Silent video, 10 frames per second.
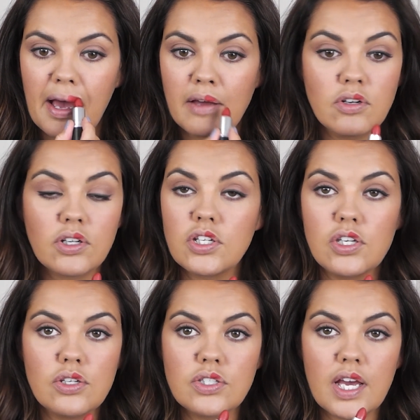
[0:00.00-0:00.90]
not going to
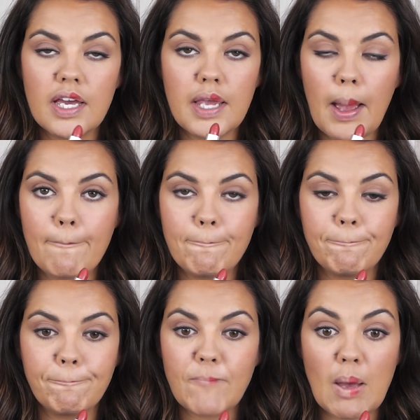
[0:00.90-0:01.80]
use a
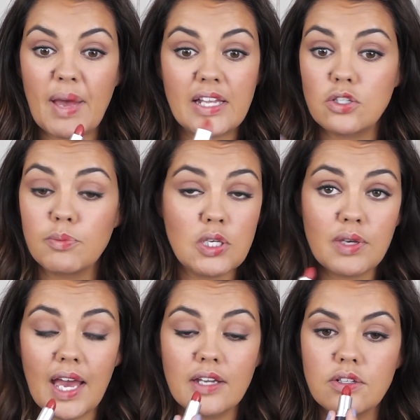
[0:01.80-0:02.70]
pencil, but you
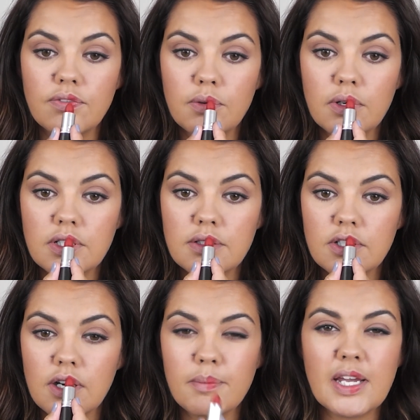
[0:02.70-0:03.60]
can do if you want. Just to
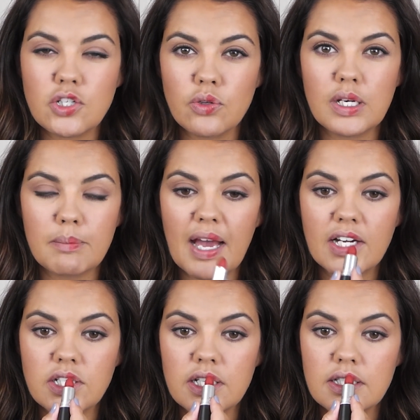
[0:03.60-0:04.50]
try and make sure that it
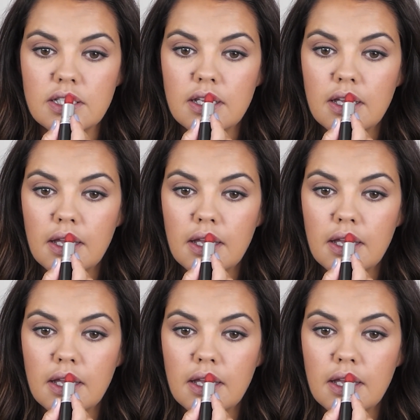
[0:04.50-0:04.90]
matches.